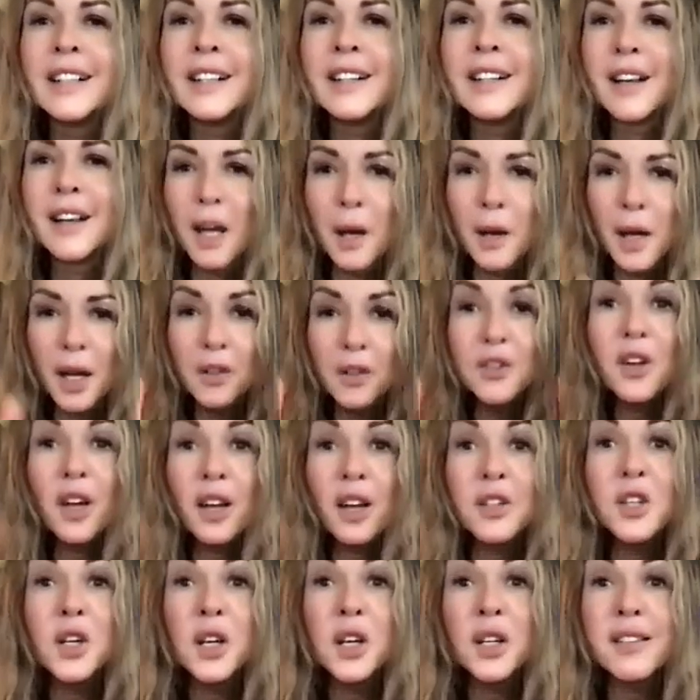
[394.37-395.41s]
and
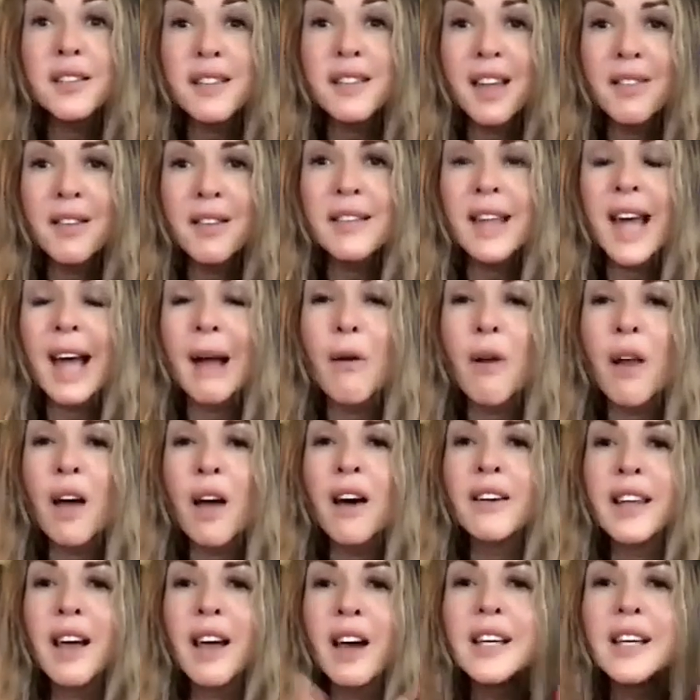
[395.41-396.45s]
you can say this out
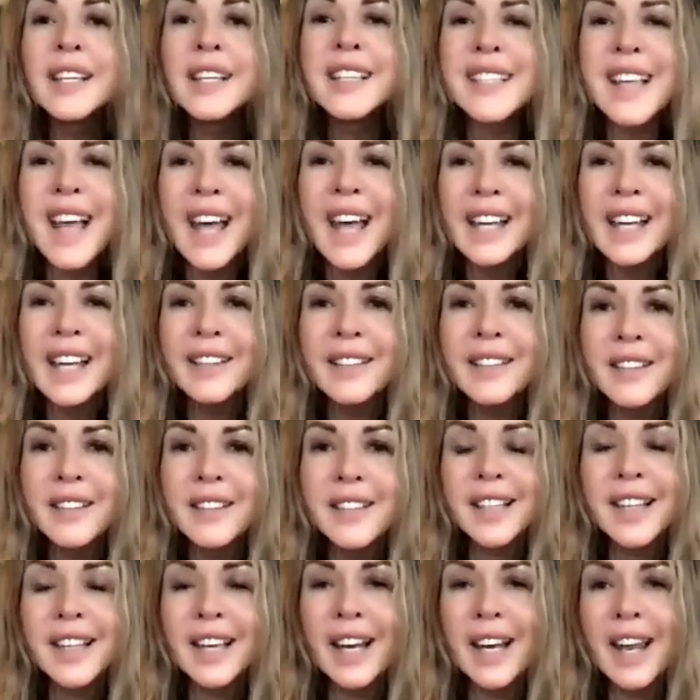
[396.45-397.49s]
loud, I intend
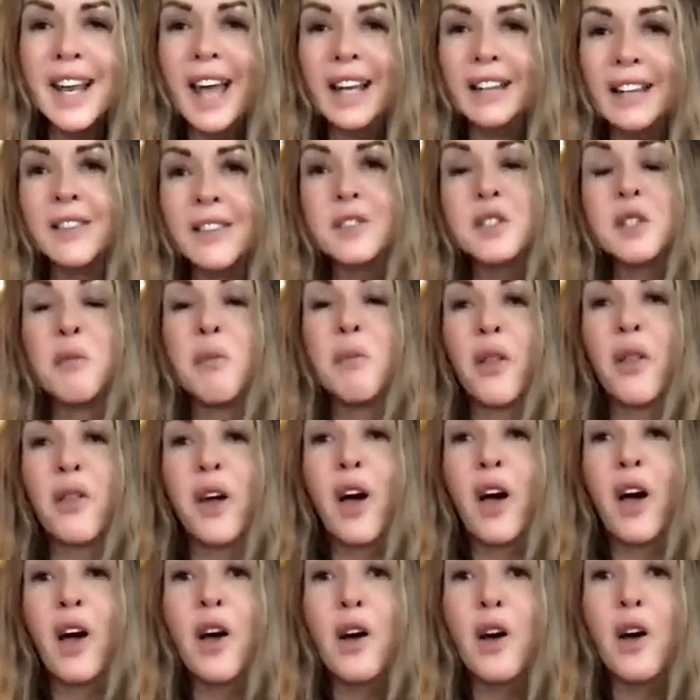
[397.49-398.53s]
to connect to
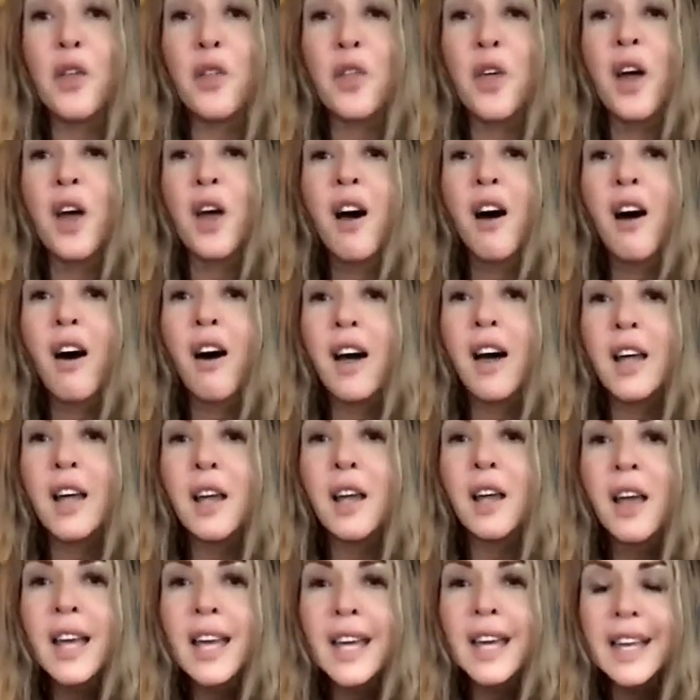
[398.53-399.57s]
Mother Earth.
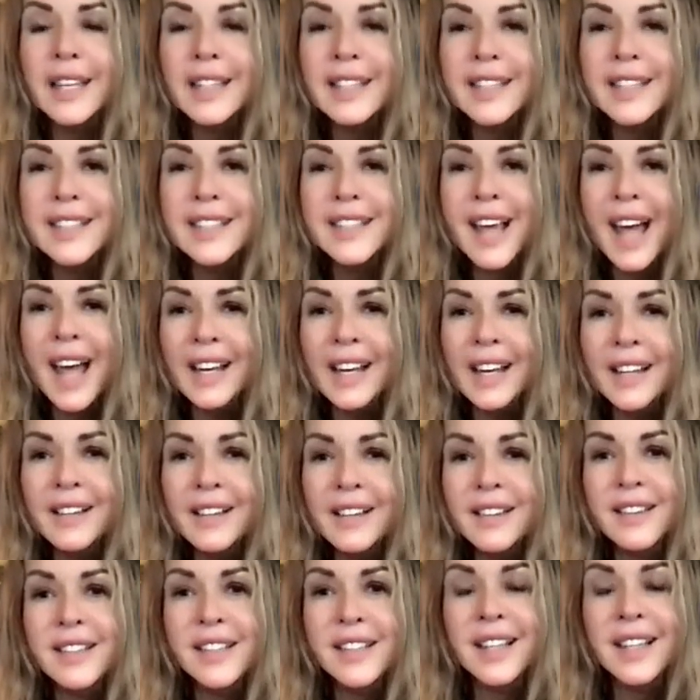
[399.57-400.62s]
I
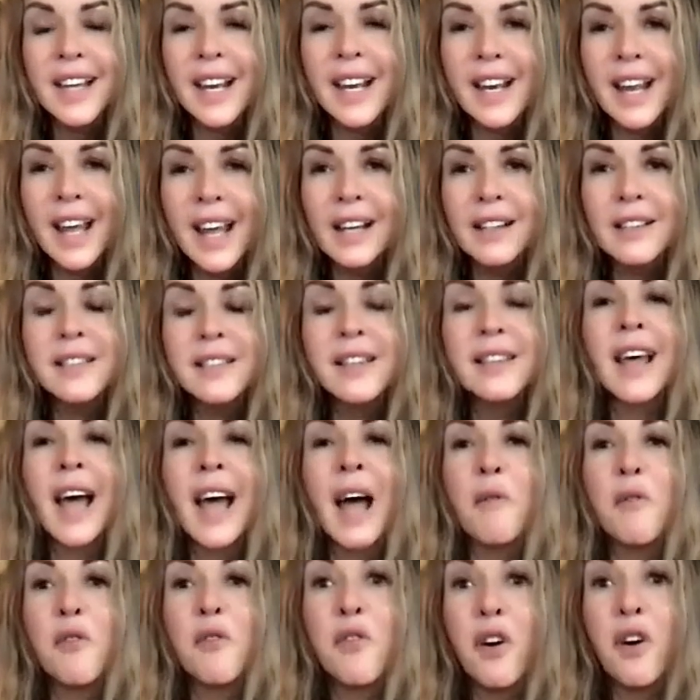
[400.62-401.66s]
intend to connect to
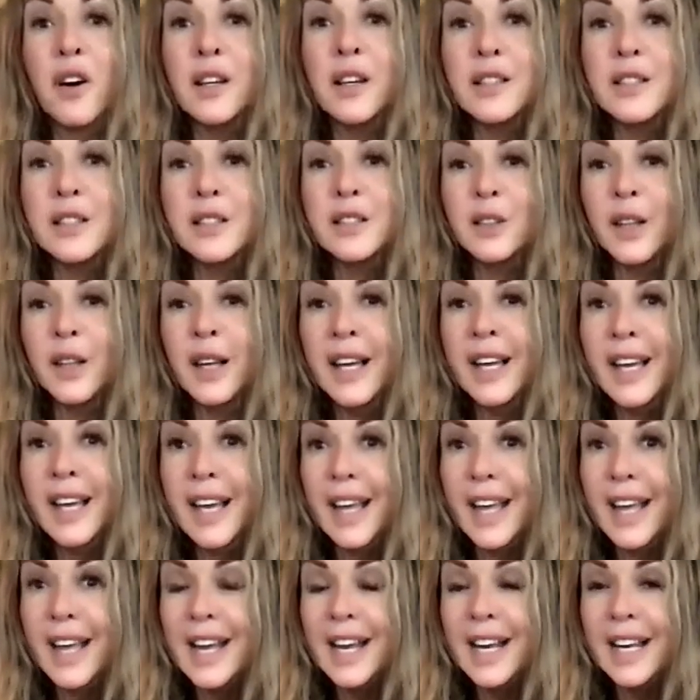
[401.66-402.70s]
that vital
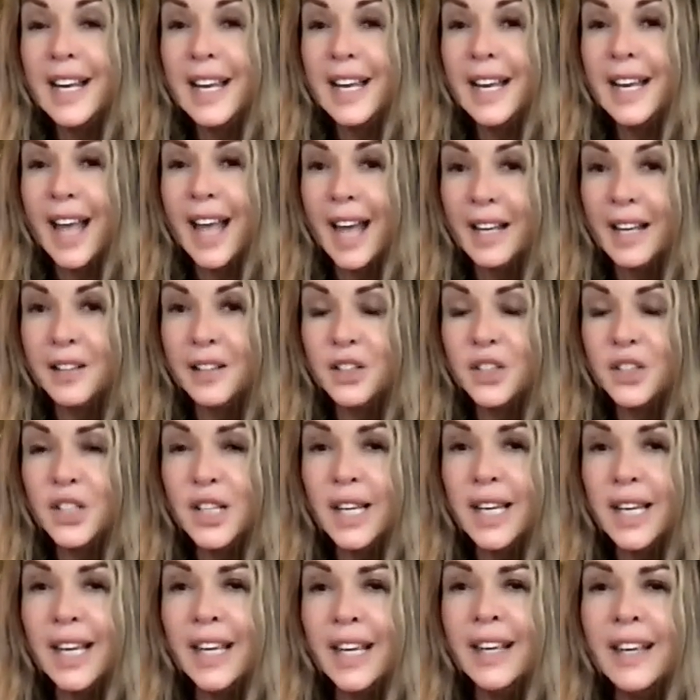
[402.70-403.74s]
healing
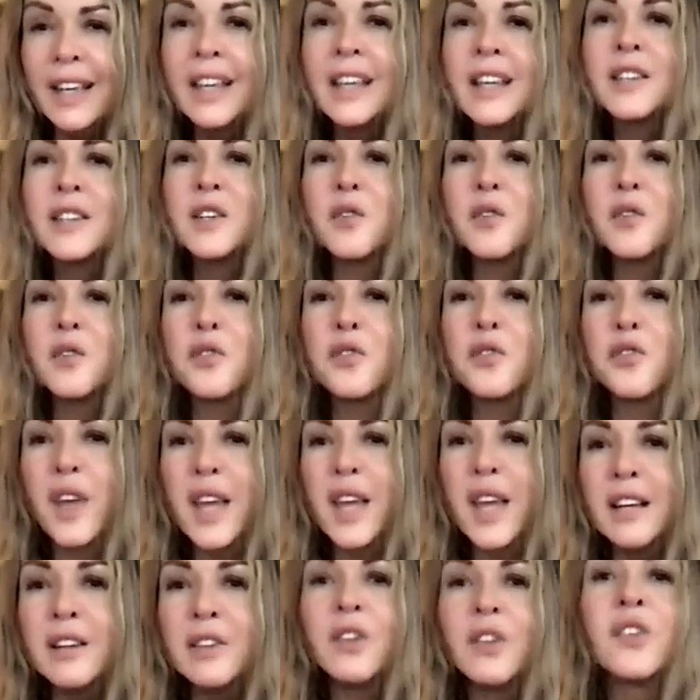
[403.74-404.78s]
energy, to
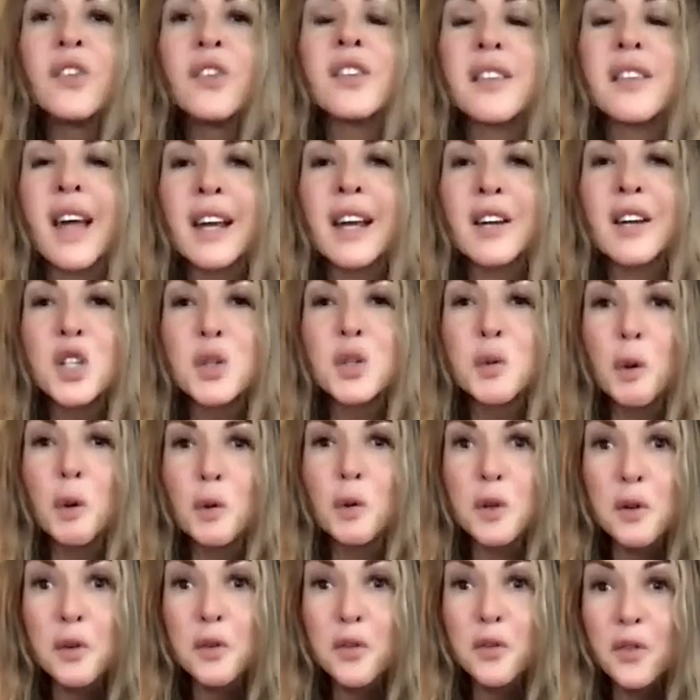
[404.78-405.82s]
feel sexual,
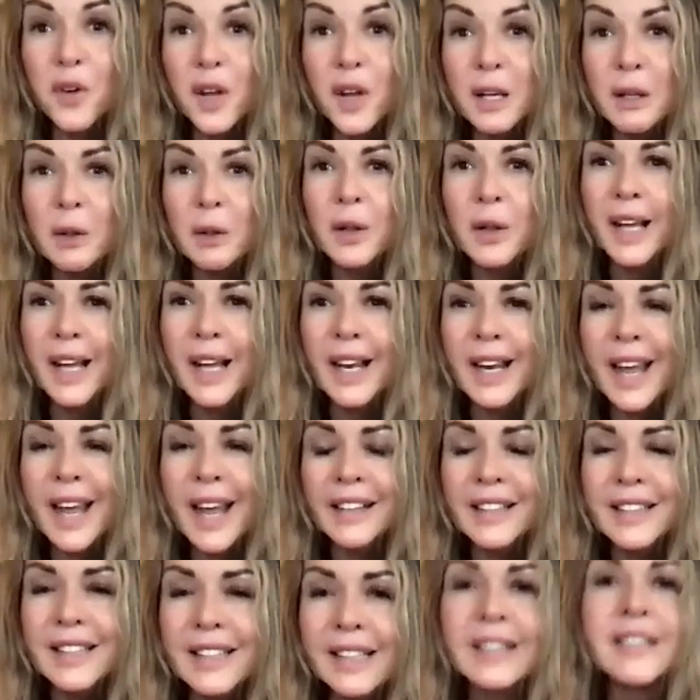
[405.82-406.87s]
to feel
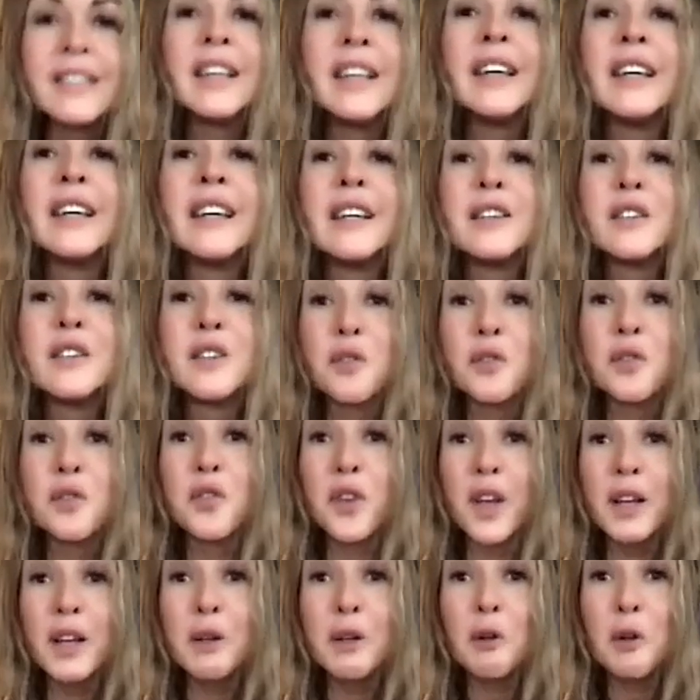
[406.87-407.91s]
connected, to
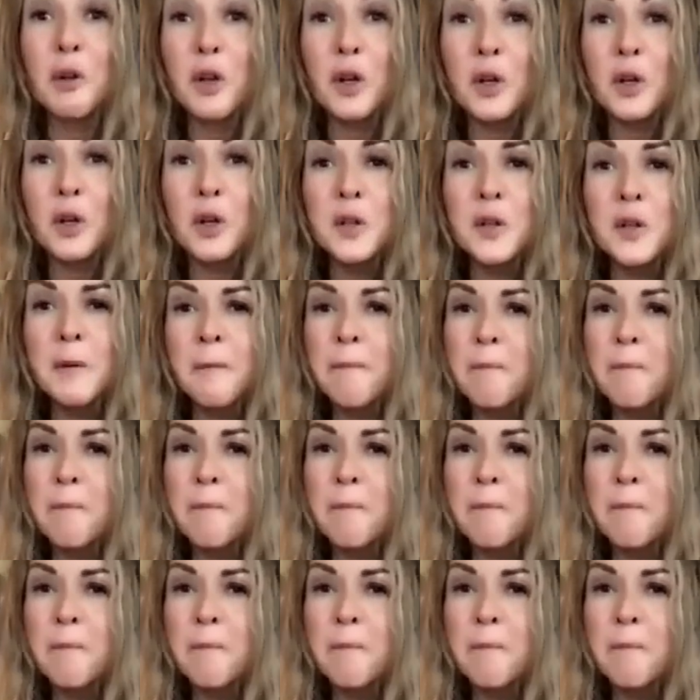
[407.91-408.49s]
feel good.